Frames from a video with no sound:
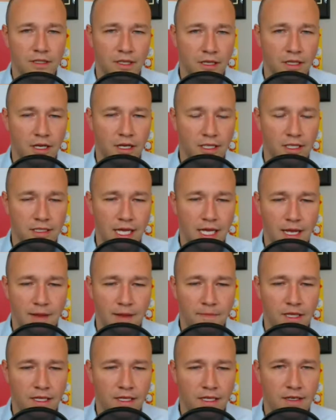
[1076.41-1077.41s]
a long
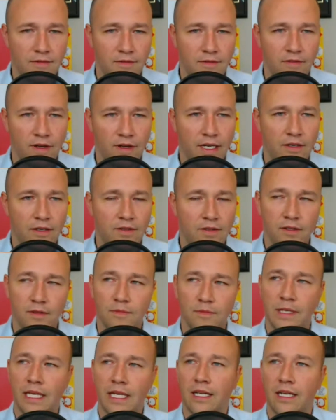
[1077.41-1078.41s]
time and then find out, oh
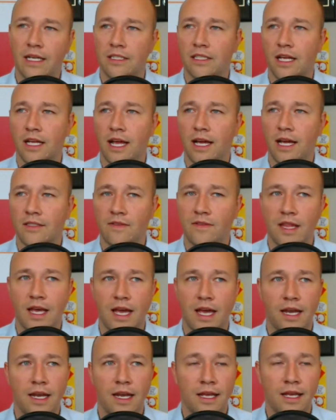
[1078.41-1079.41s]
man, I should ask for
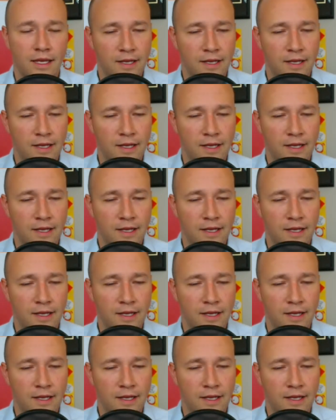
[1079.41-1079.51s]
that.